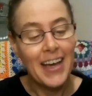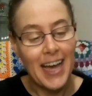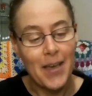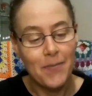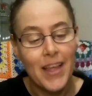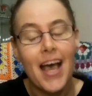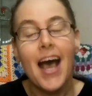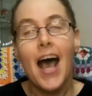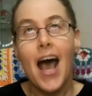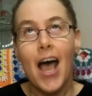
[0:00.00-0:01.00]
Okay,
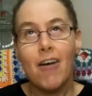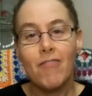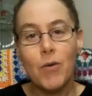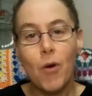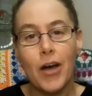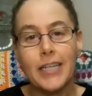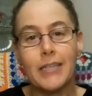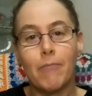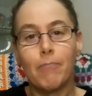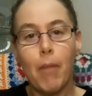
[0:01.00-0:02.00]
rewind.